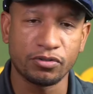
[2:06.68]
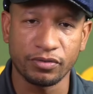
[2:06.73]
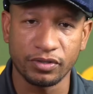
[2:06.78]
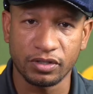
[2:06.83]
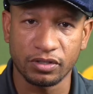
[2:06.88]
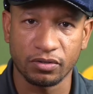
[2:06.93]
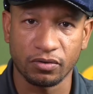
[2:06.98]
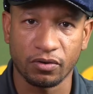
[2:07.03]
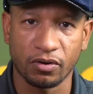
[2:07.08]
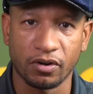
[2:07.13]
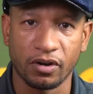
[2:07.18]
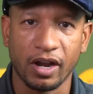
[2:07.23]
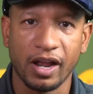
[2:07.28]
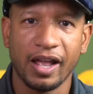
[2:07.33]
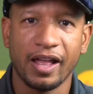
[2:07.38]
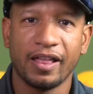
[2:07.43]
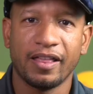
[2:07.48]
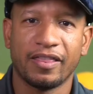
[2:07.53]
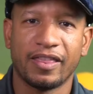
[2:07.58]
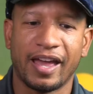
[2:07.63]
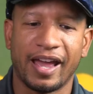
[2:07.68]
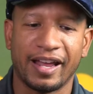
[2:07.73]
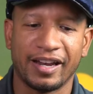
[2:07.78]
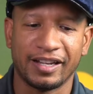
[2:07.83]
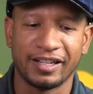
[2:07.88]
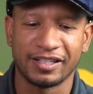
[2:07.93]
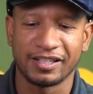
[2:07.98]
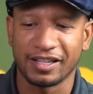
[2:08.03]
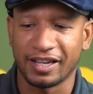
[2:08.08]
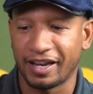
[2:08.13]
store
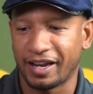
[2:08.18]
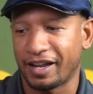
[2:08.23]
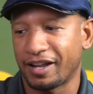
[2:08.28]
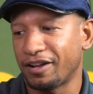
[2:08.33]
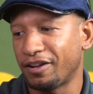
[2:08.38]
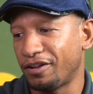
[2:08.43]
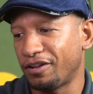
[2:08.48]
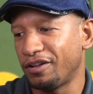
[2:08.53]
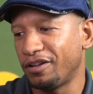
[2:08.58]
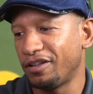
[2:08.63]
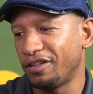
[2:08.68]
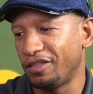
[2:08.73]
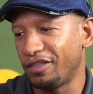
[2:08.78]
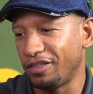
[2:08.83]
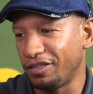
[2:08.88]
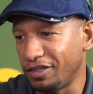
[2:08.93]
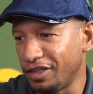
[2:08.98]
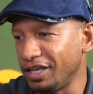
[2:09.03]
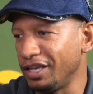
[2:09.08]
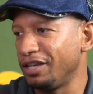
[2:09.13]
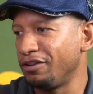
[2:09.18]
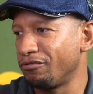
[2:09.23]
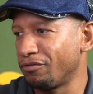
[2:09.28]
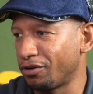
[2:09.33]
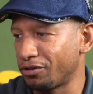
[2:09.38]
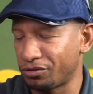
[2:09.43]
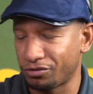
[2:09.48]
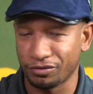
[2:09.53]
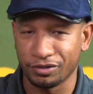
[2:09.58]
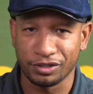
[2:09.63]
that is like the
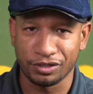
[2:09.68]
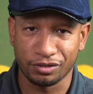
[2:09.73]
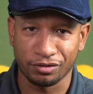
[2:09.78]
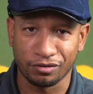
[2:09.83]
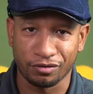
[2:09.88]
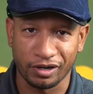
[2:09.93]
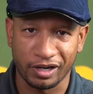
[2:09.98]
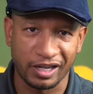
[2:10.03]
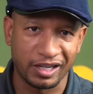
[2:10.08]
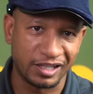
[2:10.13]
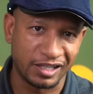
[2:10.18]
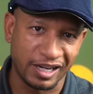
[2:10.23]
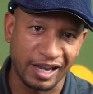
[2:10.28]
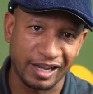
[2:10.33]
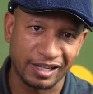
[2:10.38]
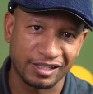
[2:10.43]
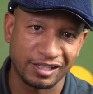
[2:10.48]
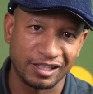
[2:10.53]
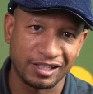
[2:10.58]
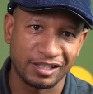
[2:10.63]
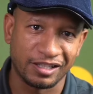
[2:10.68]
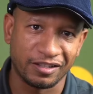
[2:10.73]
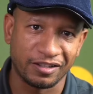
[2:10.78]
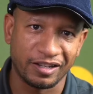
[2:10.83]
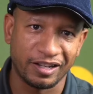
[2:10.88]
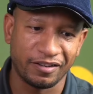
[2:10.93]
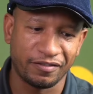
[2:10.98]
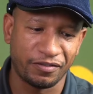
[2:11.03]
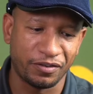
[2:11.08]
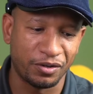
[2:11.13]
grocery store in Texas.
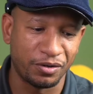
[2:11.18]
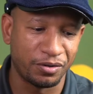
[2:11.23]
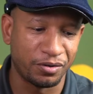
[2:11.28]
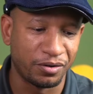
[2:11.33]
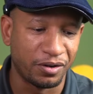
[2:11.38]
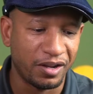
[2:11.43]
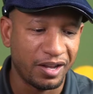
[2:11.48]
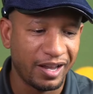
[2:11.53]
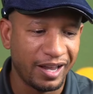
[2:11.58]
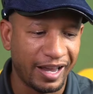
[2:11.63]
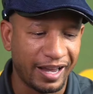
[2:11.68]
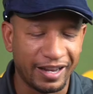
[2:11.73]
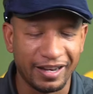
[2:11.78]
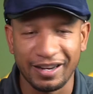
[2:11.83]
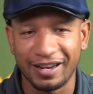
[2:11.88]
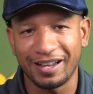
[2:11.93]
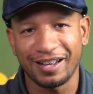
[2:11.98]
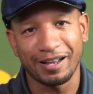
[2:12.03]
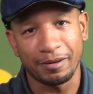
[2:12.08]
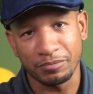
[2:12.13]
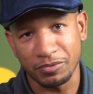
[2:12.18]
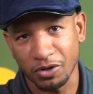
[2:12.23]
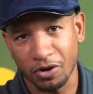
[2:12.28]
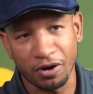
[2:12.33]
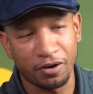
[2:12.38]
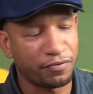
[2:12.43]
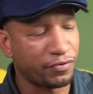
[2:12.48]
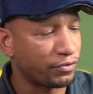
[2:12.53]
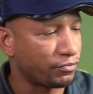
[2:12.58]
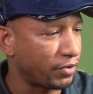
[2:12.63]
If you and I'm
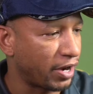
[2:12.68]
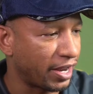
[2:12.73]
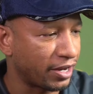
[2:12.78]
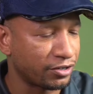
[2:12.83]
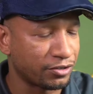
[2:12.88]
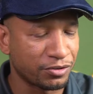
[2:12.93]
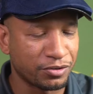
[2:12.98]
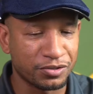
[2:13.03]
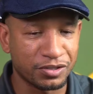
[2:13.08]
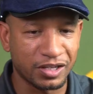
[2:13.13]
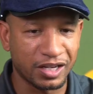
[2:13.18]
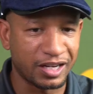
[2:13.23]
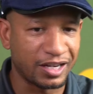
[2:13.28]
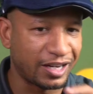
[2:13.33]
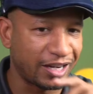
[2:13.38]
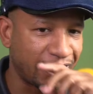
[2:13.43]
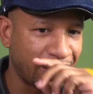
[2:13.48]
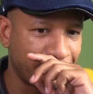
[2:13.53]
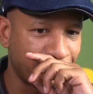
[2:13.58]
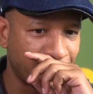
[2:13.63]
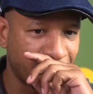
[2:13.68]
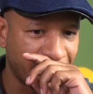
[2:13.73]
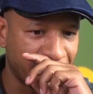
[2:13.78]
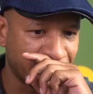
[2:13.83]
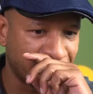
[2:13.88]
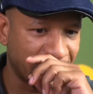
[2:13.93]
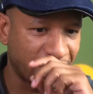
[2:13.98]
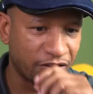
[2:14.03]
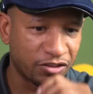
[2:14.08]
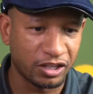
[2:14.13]
sorry for Randall's and anyone
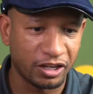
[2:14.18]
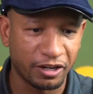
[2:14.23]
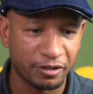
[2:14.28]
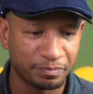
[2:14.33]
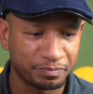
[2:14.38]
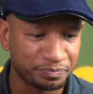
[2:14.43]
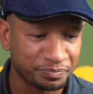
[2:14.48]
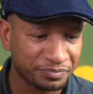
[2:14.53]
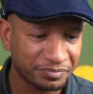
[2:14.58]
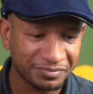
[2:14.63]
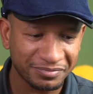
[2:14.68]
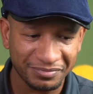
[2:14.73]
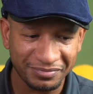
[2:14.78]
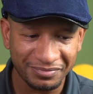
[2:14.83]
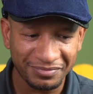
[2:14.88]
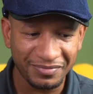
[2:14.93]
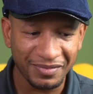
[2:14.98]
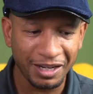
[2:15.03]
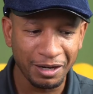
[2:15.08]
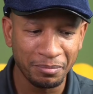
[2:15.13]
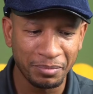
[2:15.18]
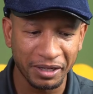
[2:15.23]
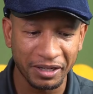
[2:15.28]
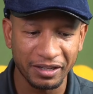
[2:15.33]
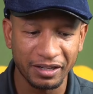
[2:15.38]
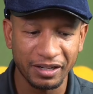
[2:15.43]
else out there, but